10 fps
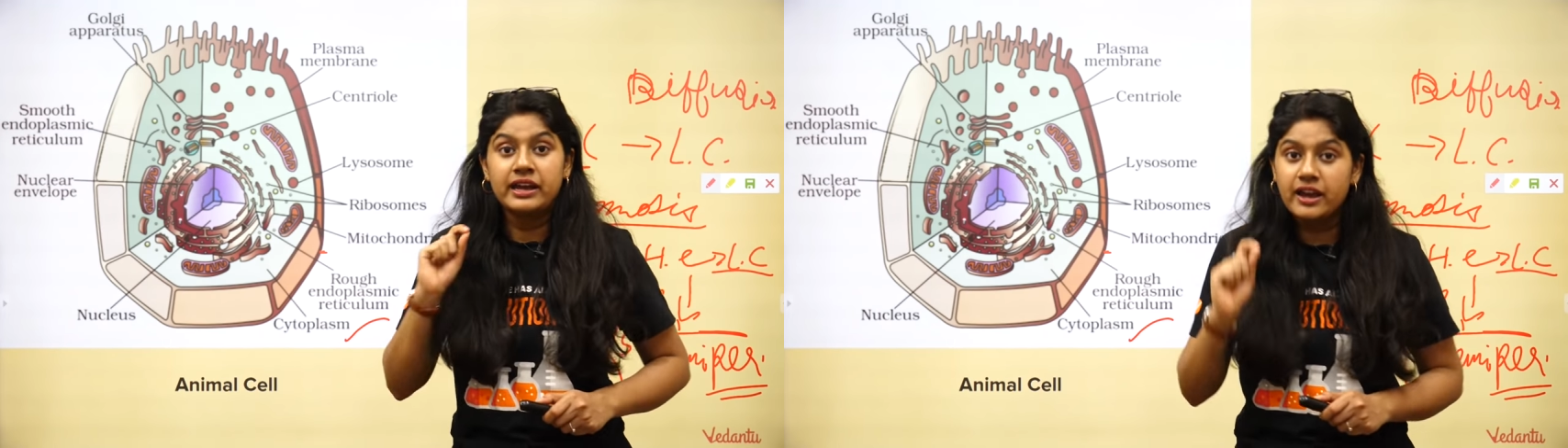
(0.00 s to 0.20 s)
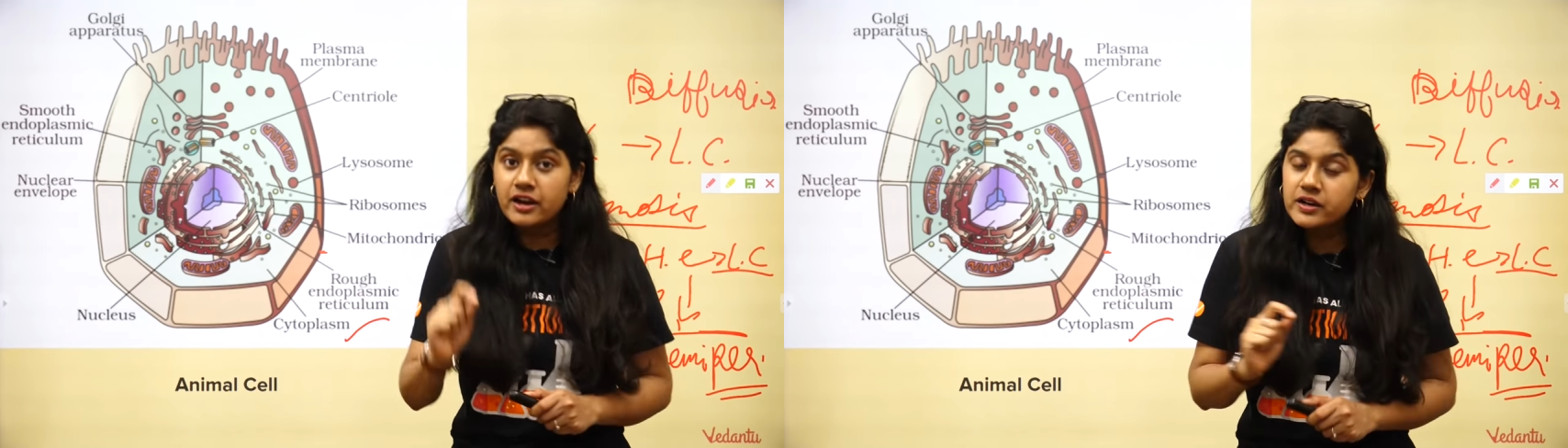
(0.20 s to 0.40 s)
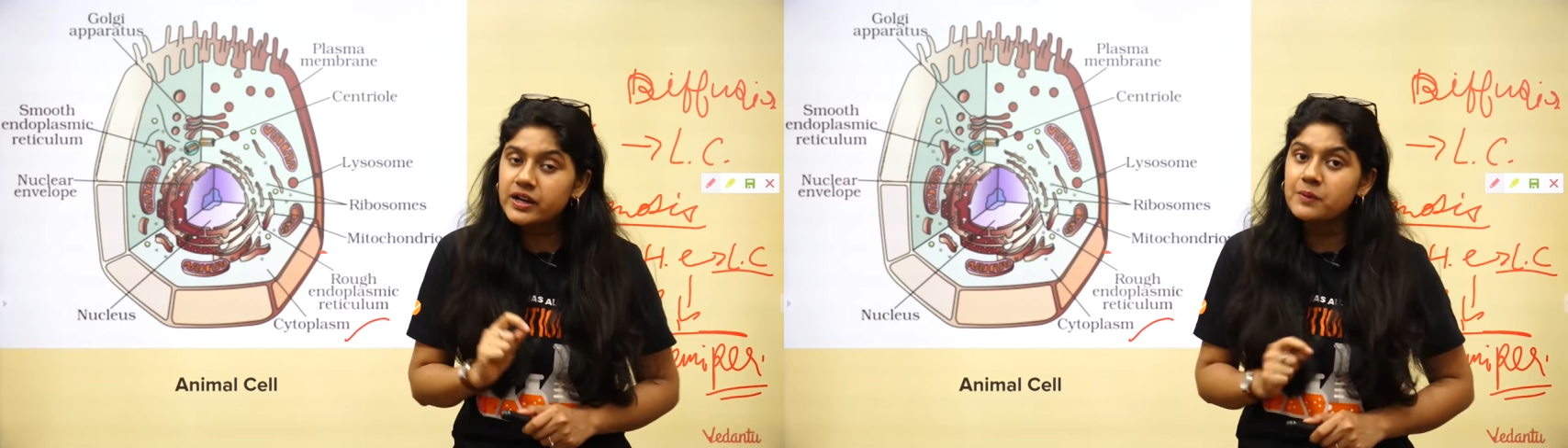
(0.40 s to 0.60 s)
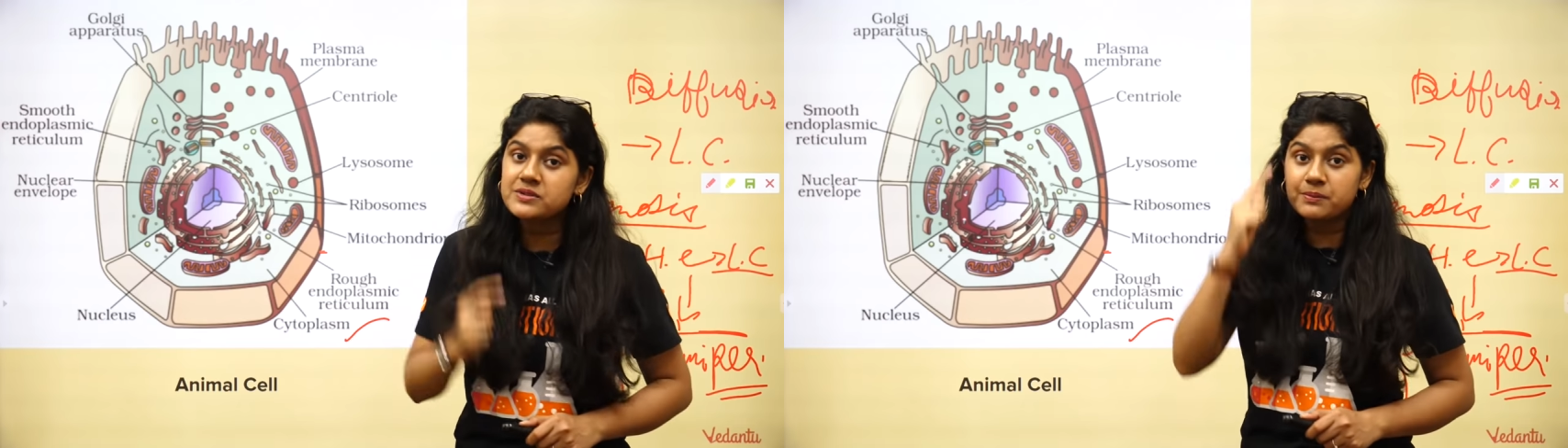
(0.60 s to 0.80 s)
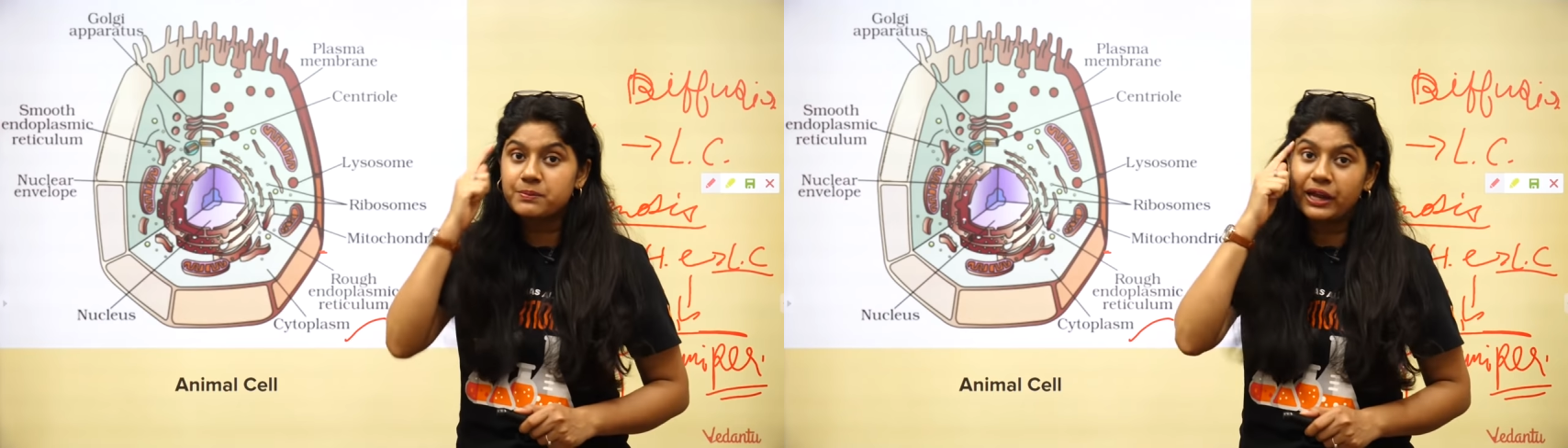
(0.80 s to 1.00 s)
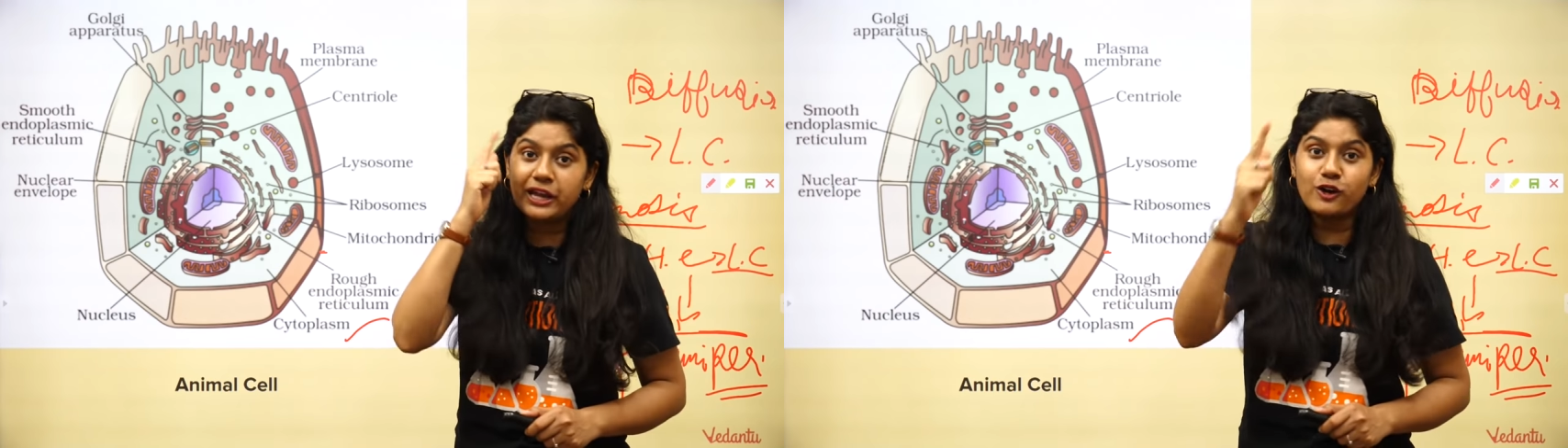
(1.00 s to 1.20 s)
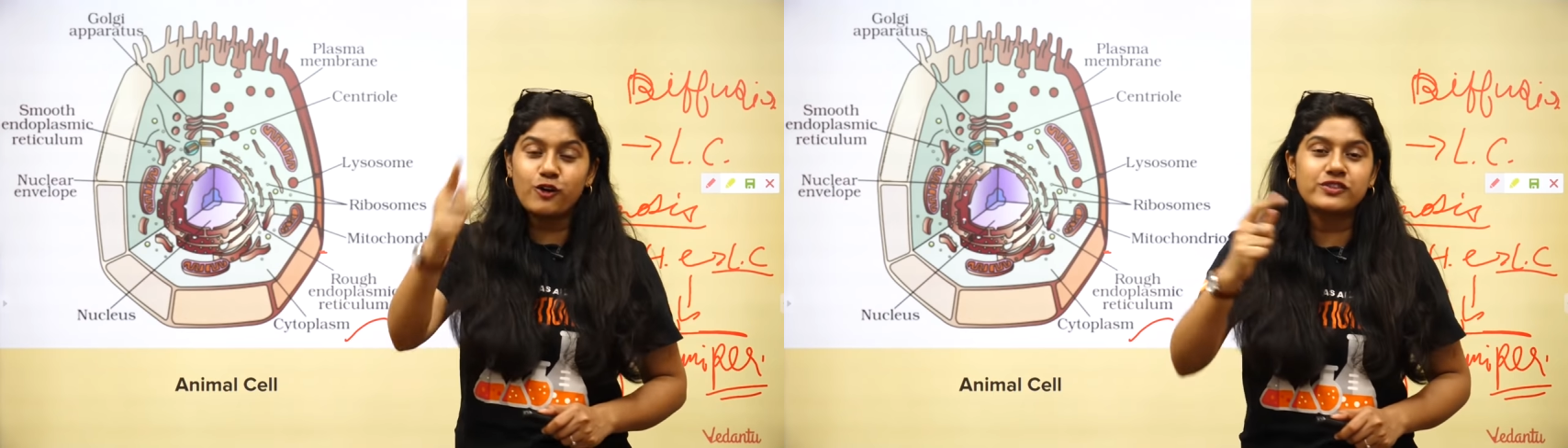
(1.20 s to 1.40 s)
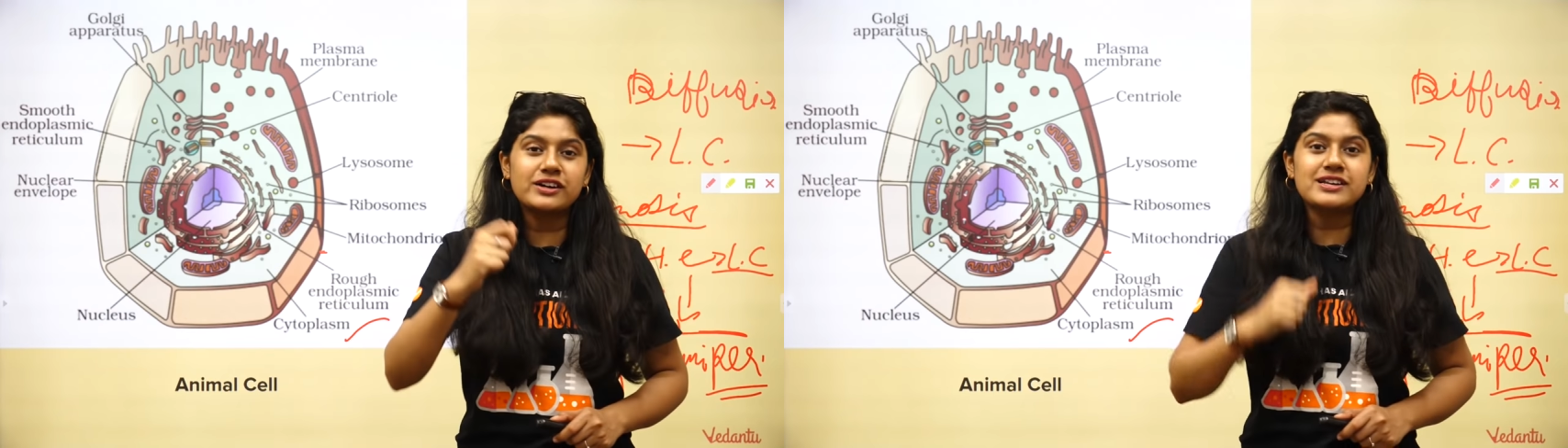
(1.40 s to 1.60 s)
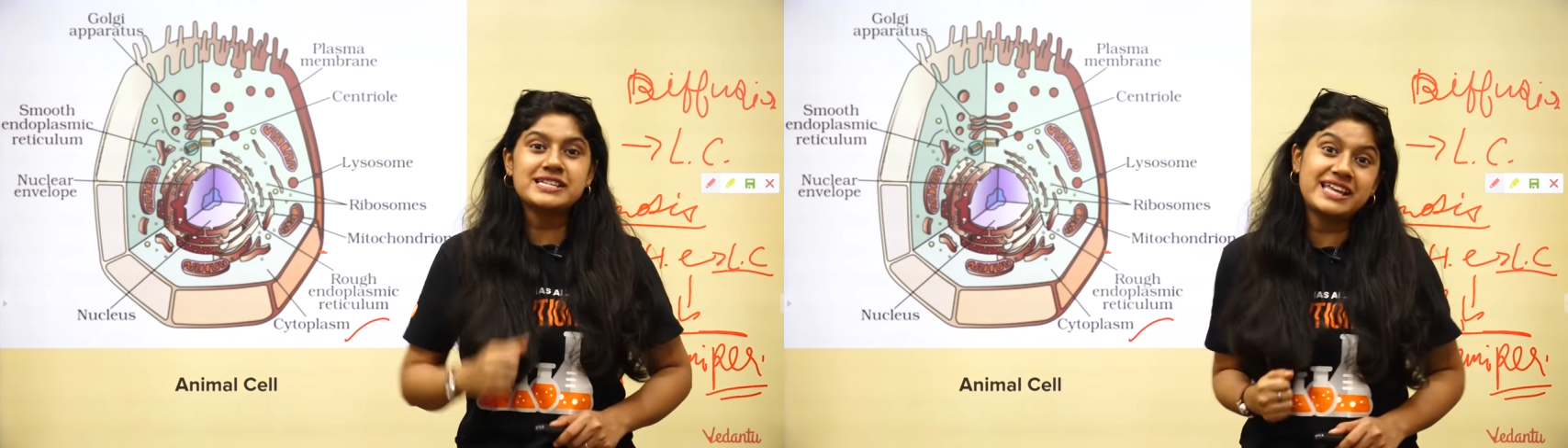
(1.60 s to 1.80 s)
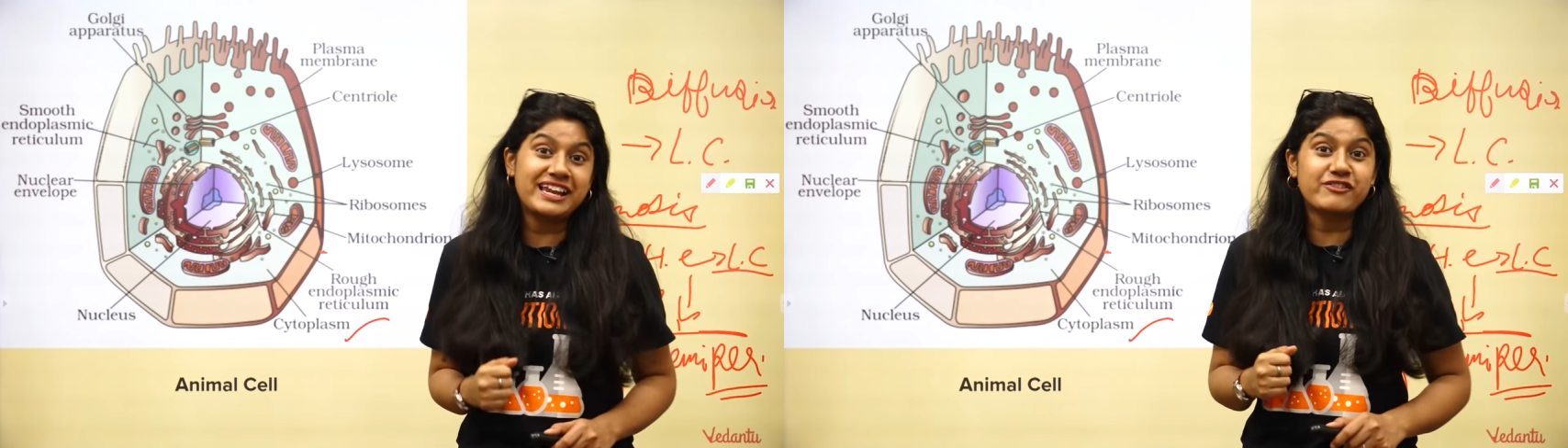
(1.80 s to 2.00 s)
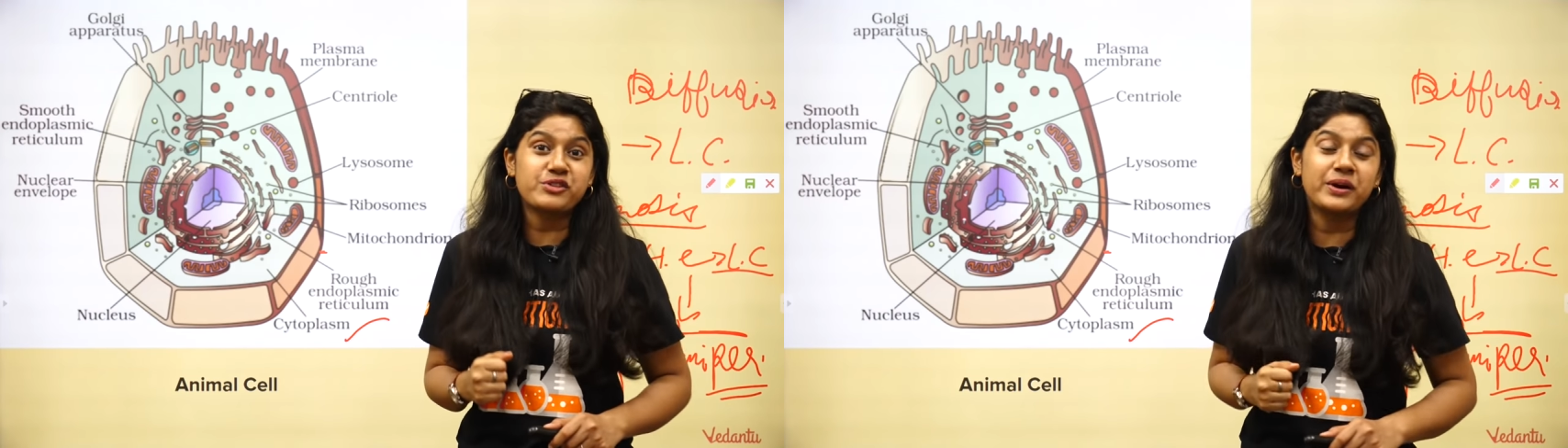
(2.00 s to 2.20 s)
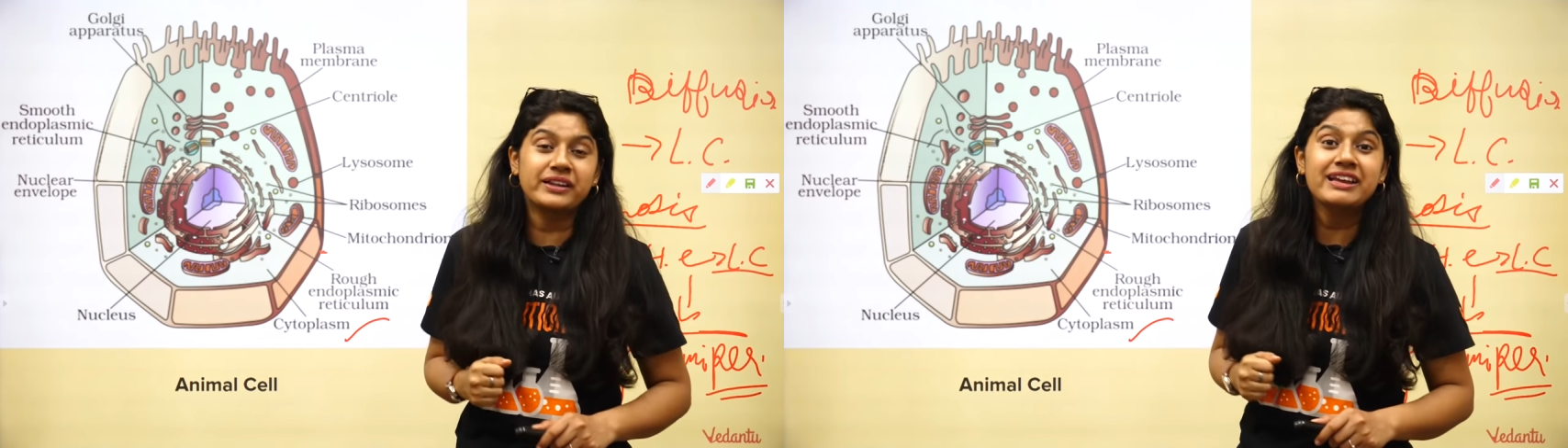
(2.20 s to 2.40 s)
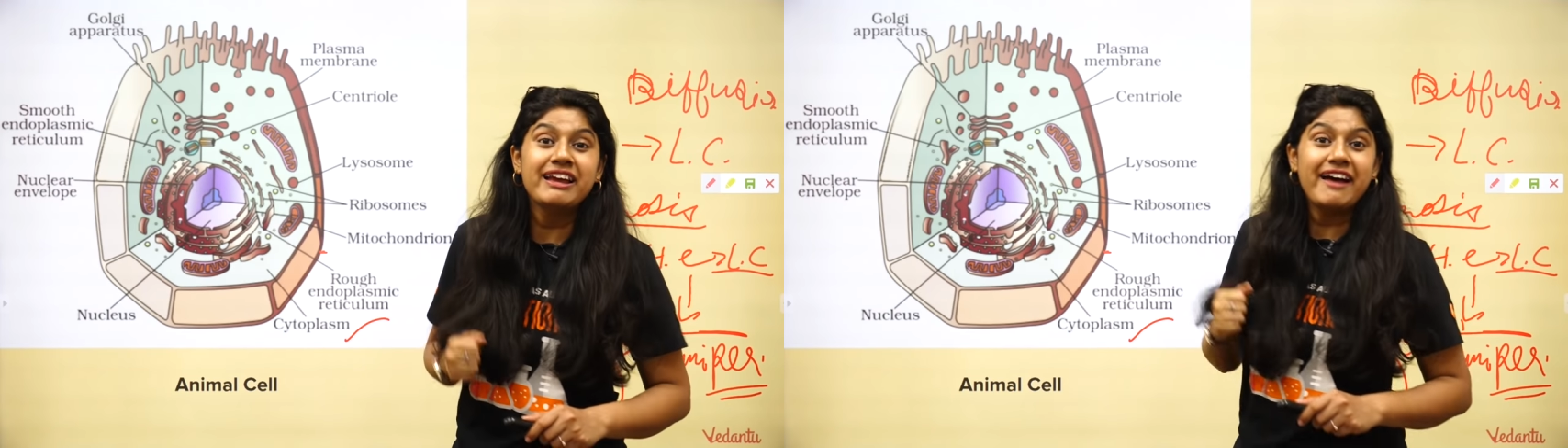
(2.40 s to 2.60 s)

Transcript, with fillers: Here comes the brain of the cell everyone